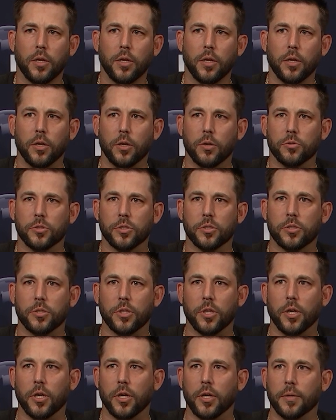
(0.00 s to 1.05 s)
you know, it was just
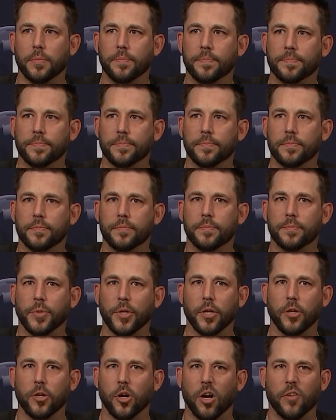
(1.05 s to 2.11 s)
uh,
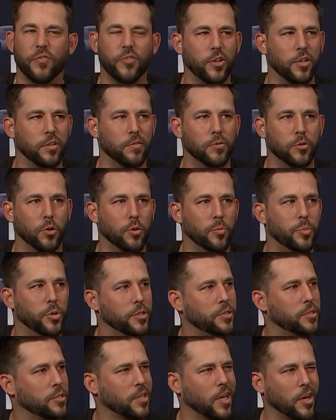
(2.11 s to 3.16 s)
being confident and throwing
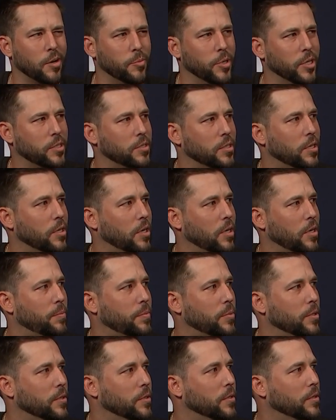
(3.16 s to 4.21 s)
pitches, kind of mixing it
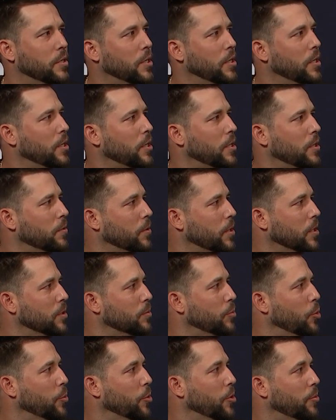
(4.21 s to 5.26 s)
up, and you know, getting
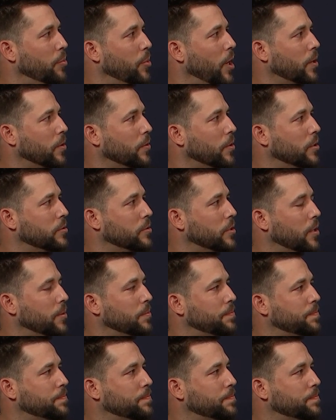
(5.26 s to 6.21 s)
the momentum back on our side.